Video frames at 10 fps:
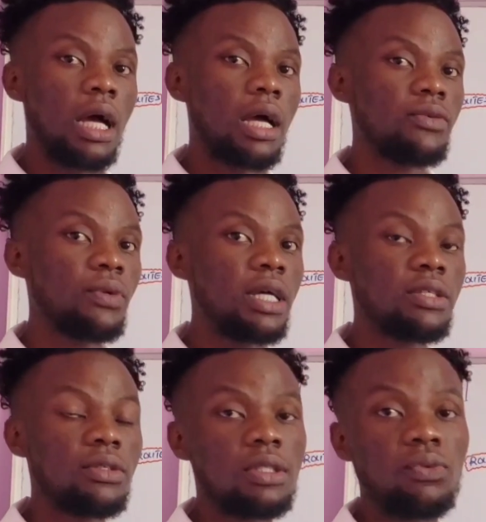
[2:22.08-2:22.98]
as well
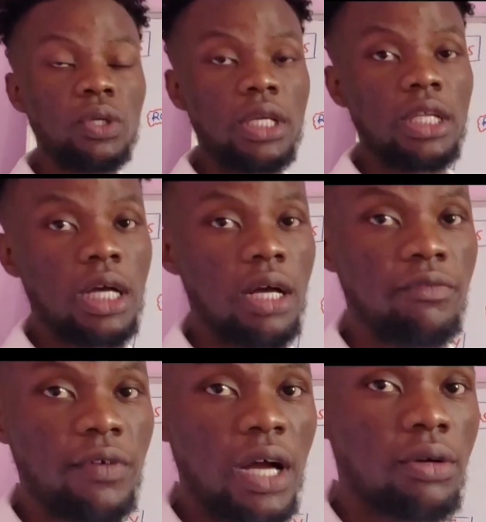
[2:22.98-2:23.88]
as we can
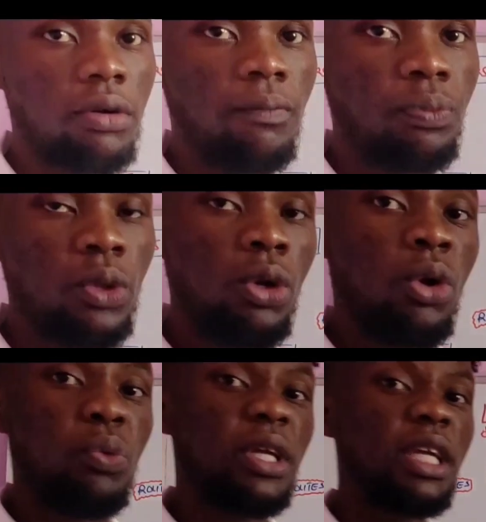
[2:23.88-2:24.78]
have fungal,
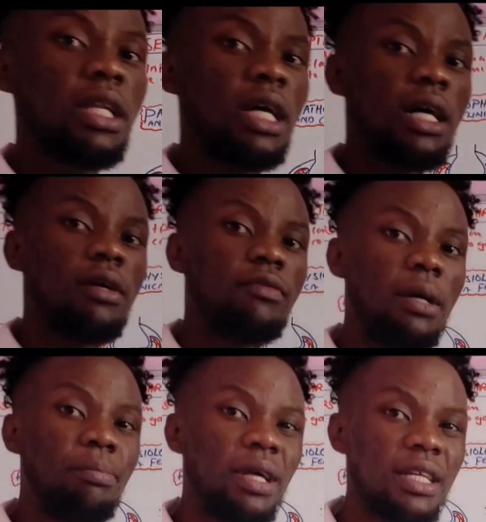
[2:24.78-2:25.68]
we can have
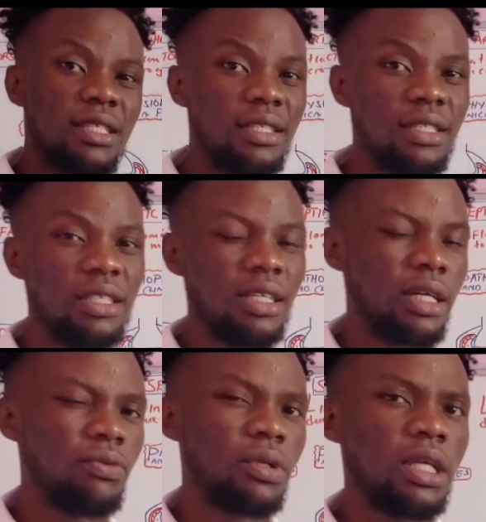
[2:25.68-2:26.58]
parasitic,
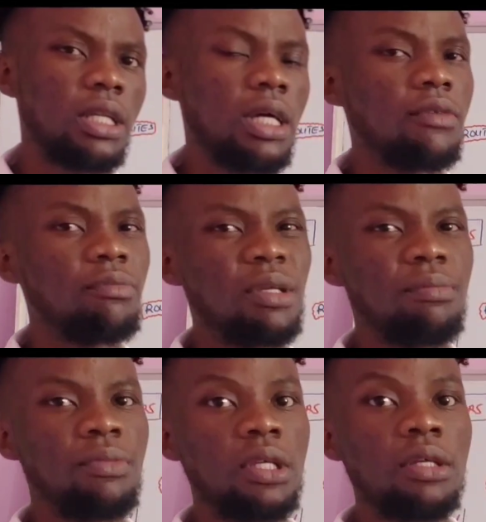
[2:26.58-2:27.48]
and we can have
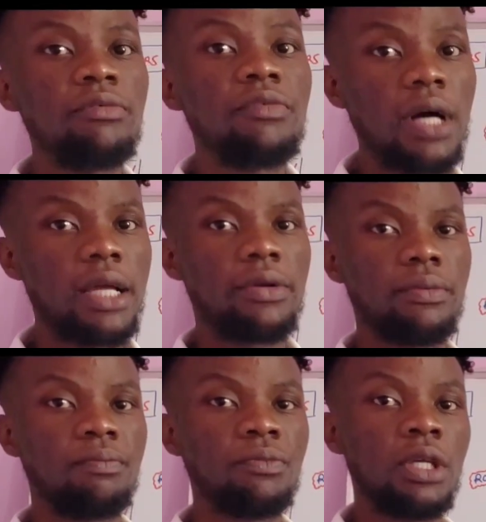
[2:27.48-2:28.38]
maybe
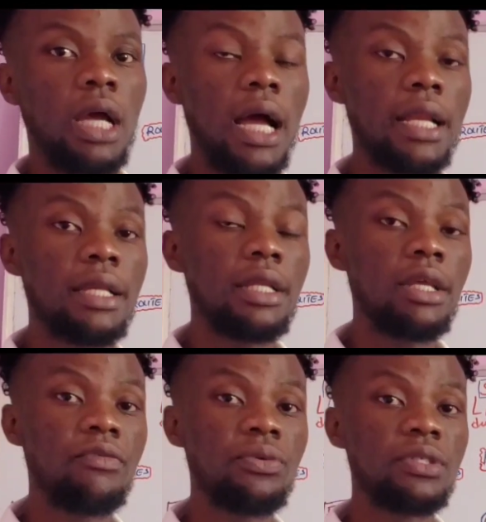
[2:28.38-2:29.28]
viral. And
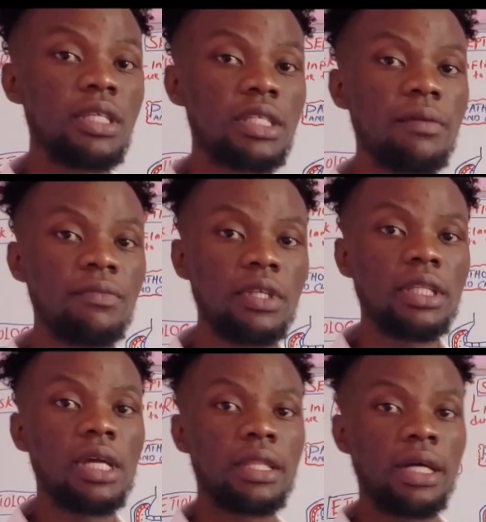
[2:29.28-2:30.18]
if you see
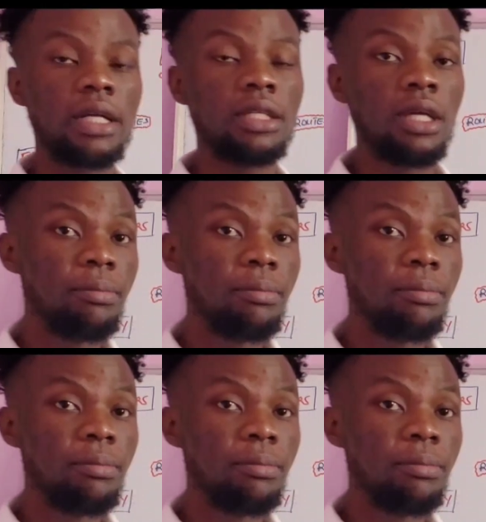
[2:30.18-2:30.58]
something like that,